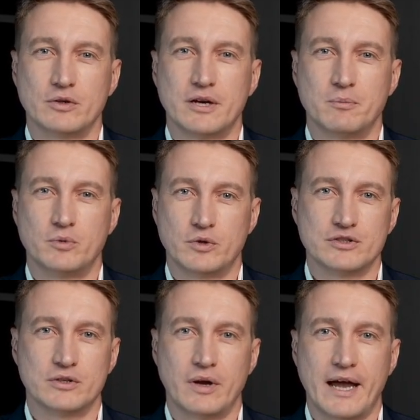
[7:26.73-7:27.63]
Are their
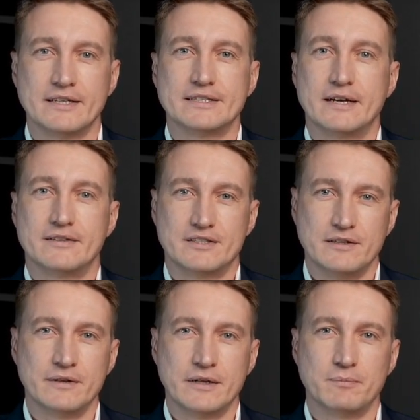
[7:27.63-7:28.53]
personal assets
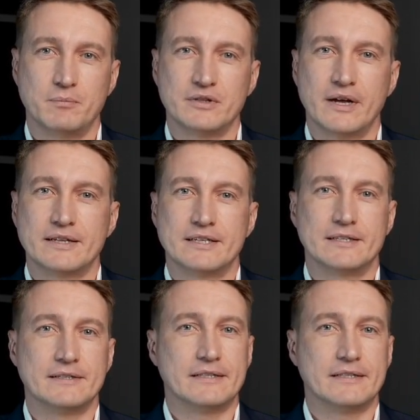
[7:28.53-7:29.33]
protected?